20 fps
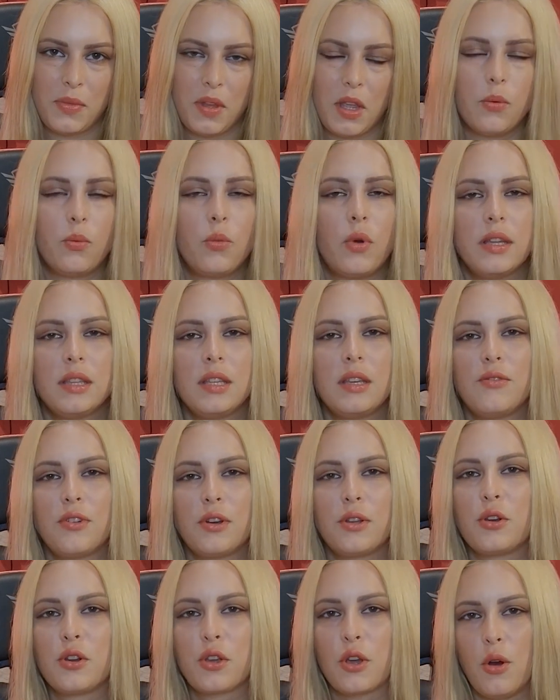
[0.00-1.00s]
I'm waiting for
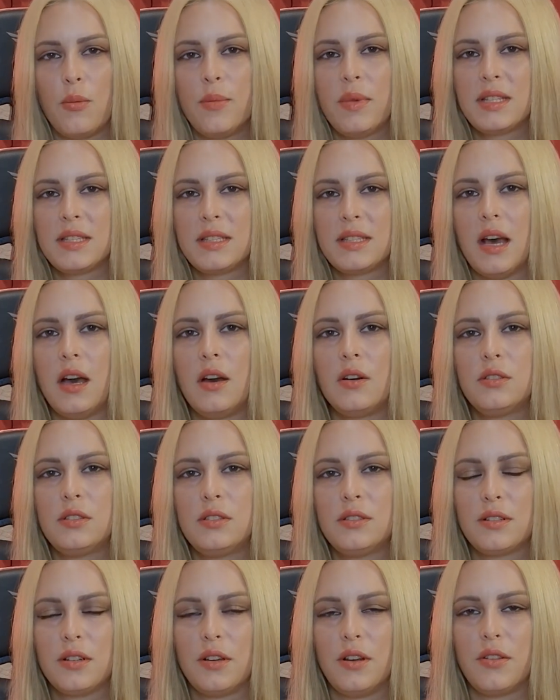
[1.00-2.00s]
your comments down
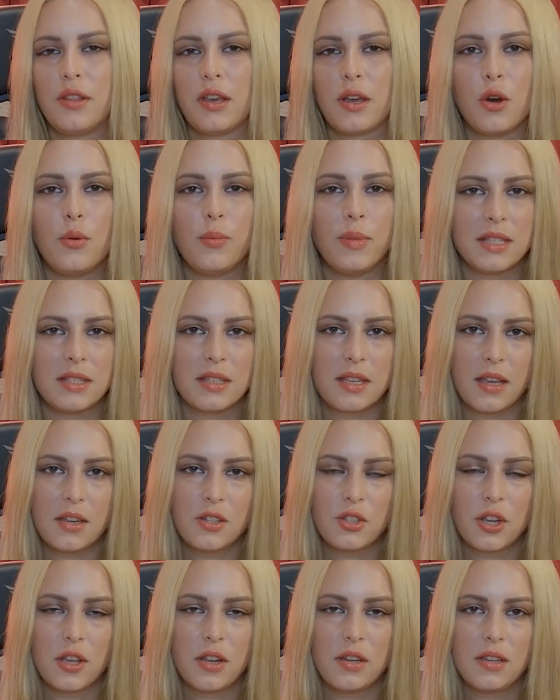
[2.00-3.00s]
on the comment
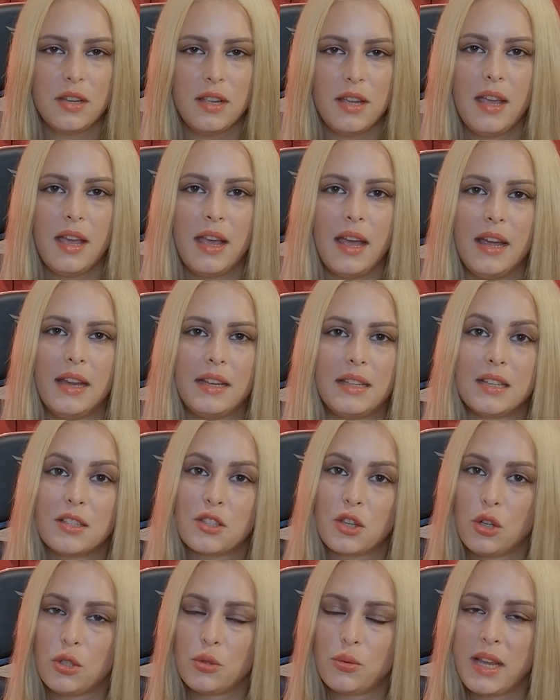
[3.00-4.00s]
section and as
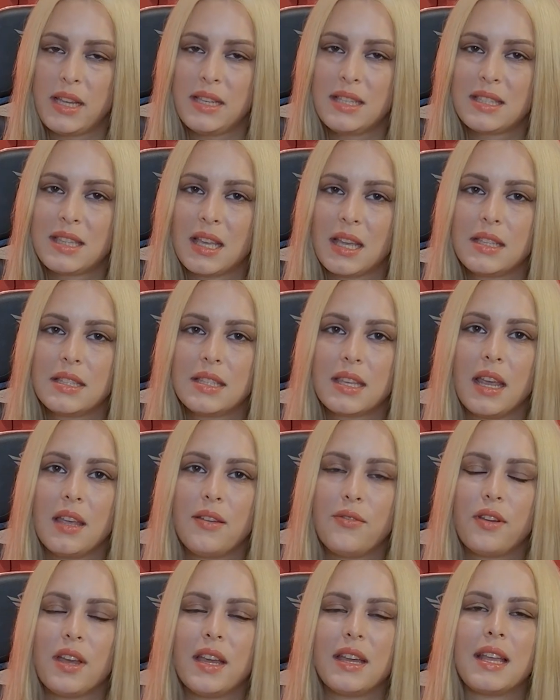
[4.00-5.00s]
always, stay
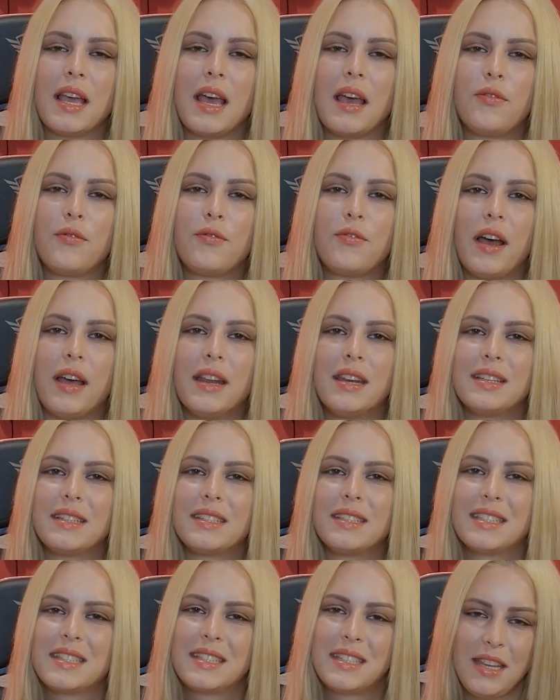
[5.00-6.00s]
safe and have fun.
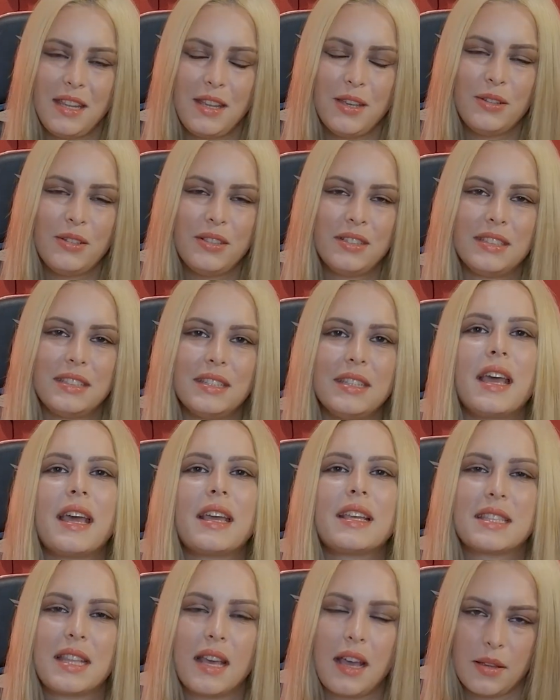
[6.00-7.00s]
See you
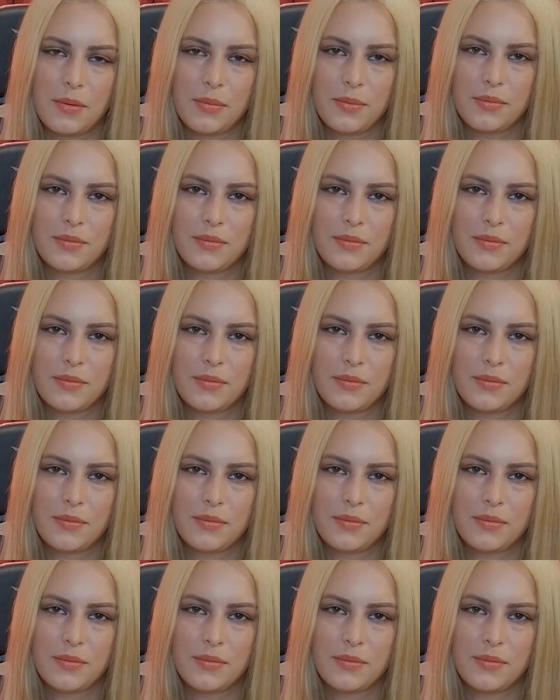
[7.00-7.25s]
next time.